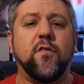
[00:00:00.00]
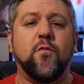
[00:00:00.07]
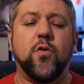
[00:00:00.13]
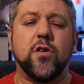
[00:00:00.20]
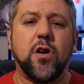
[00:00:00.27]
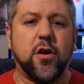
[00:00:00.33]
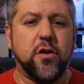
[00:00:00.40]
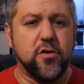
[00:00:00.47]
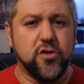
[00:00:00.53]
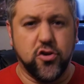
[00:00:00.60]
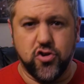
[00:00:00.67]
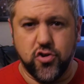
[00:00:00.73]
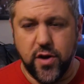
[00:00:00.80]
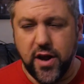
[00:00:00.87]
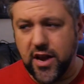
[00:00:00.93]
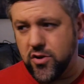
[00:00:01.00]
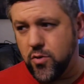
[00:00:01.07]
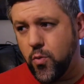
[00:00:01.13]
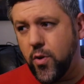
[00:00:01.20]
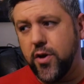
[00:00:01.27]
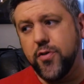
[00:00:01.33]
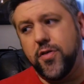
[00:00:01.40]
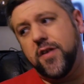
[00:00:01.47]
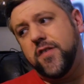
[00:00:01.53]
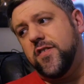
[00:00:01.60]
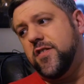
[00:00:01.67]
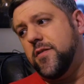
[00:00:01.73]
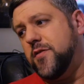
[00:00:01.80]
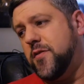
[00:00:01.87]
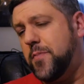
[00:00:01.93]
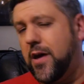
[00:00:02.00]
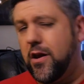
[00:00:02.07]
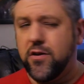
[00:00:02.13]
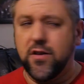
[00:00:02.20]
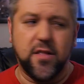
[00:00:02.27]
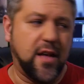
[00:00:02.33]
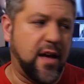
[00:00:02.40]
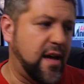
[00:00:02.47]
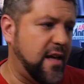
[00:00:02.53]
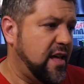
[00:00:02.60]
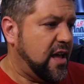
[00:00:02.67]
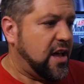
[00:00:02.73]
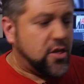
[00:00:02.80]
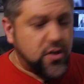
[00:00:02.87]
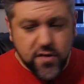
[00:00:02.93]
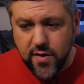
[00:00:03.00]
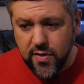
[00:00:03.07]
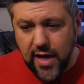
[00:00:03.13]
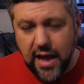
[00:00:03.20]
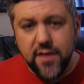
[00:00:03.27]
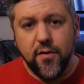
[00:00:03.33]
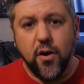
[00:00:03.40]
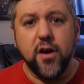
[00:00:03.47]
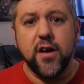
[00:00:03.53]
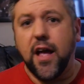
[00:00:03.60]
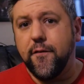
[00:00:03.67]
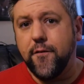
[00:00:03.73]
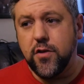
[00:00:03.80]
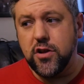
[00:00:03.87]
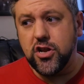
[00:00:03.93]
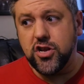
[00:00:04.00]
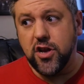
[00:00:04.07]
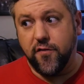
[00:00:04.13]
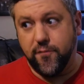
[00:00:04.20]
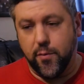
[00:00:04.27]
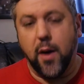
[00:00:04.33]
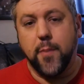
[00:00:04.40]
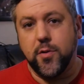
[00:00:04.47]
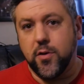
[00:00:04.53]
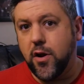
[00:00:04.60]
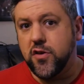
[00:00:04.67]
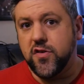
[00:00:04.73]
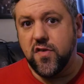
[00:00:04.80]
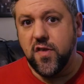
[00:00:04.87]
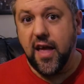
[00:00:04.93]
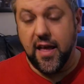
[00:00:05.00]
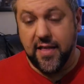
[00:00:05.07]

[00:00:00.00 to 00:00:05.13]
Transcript: of what art you train or what you think system is better than not, there's a lot of archive footage of popular arts today,